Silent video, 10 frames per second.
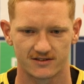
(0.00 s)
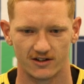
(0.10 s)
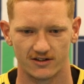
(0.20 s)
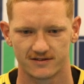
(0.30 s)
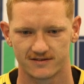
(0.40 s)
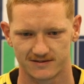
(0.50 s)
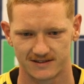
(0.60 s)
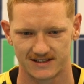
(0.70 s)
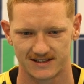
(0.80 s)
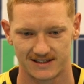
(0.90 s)
So
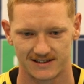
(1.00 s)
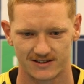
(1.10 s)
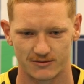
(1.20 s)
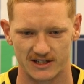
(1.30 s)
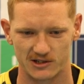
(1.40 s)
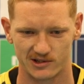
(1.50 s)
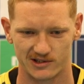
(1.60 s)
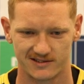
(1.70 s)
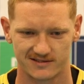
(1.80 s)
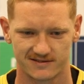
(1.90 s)
it's been good.